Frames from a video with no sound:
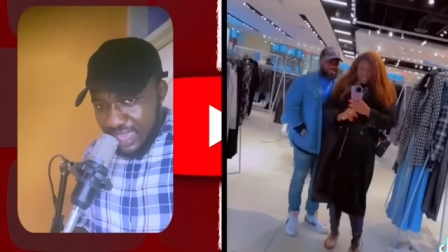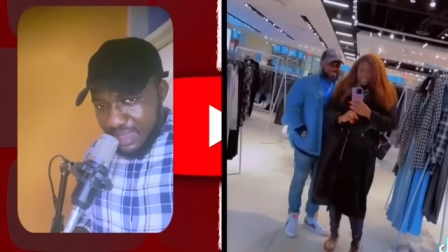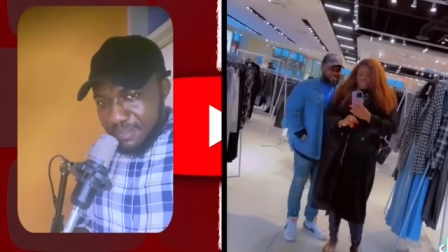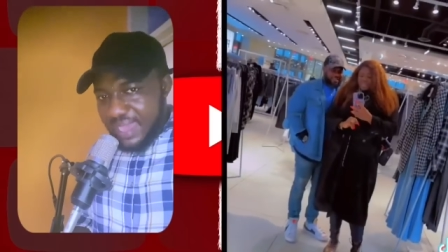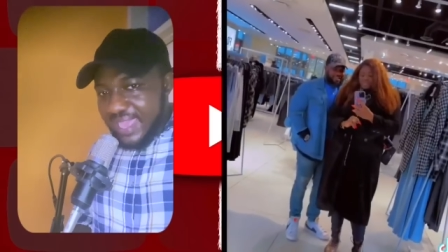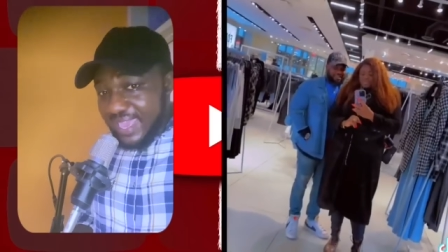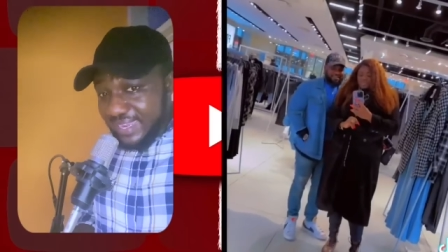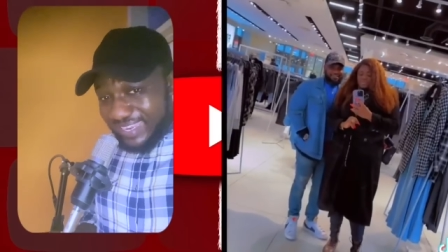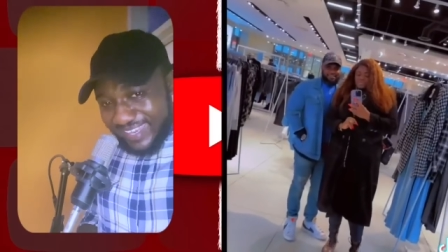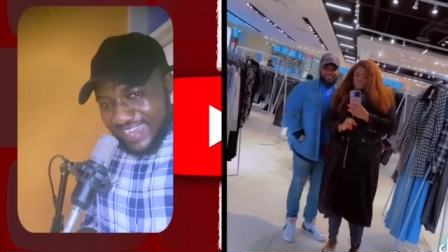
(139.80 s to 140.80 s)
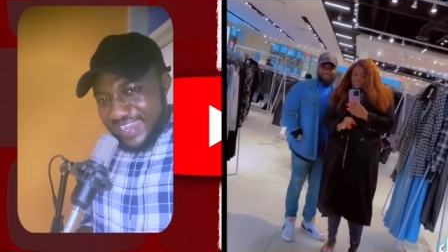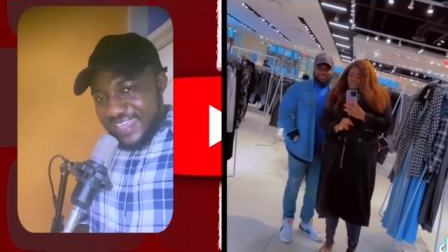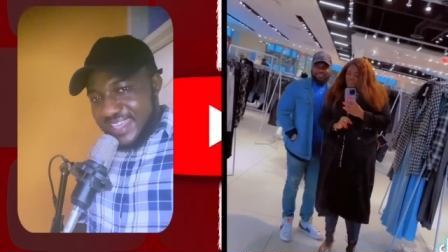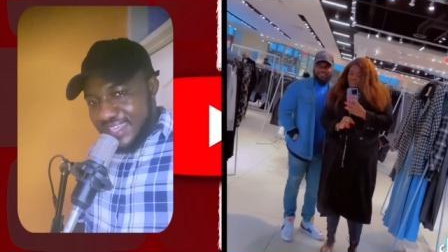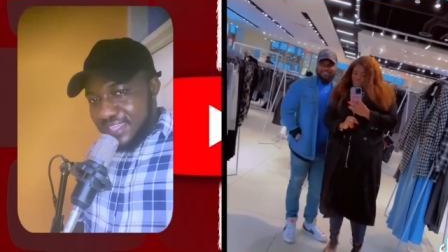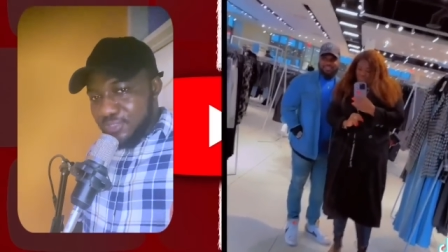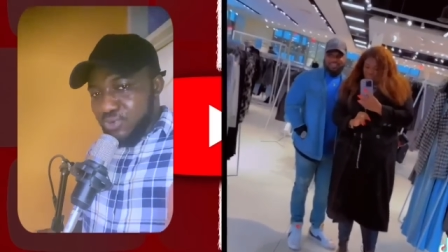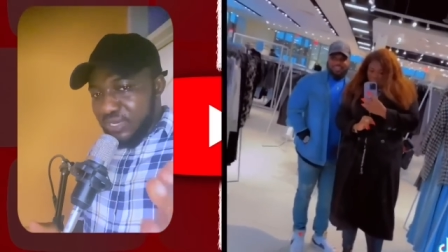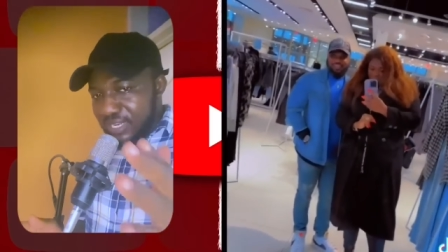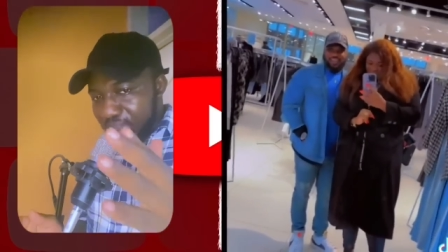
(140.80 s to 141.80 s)
ama any nanny. So
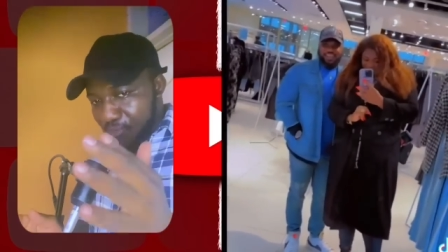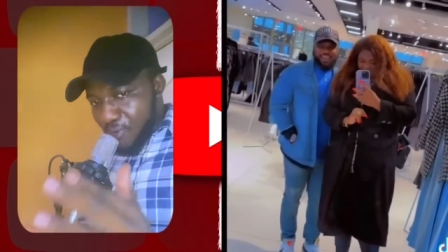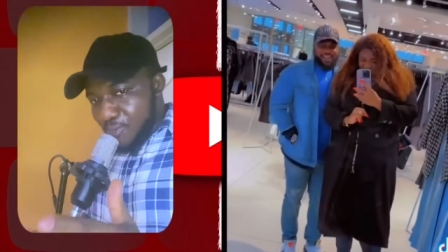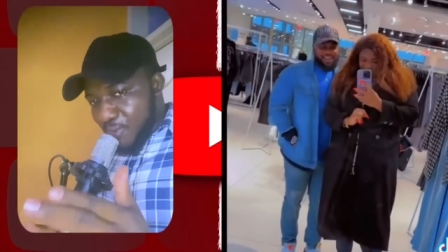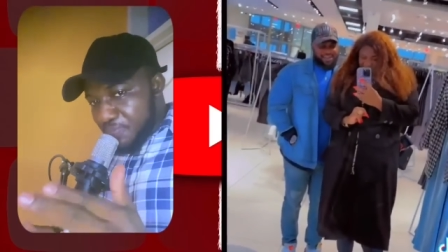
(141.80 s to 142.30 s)
on any Coco